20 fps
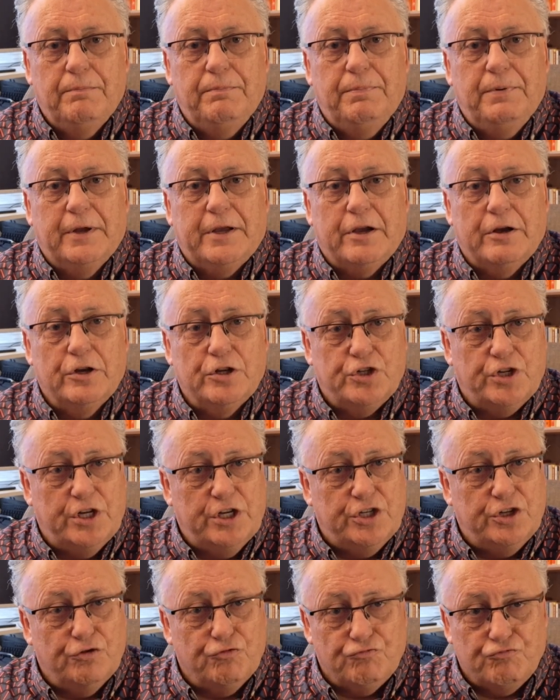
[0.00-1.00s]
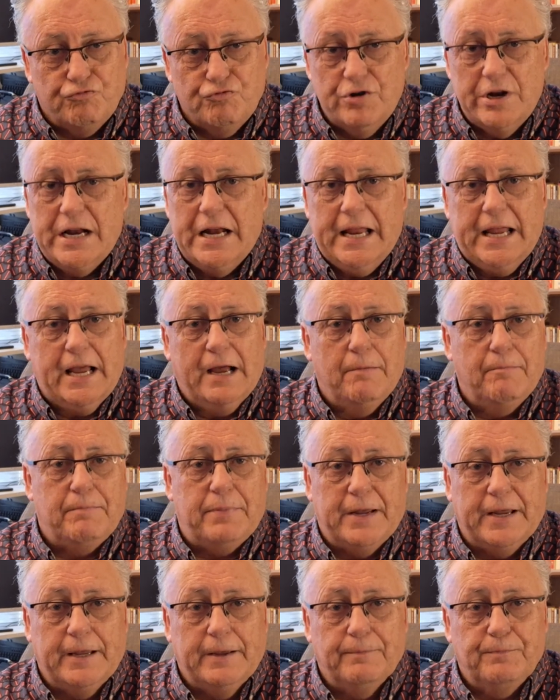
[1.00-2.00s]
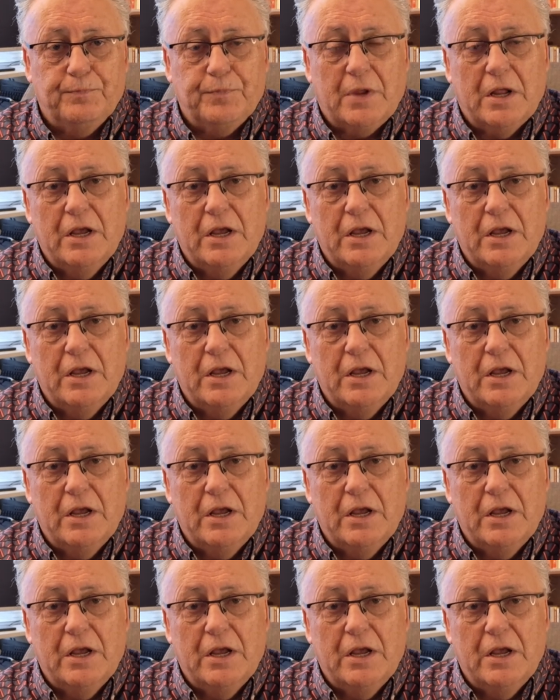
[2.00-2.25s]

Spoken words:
because she's really upbeat.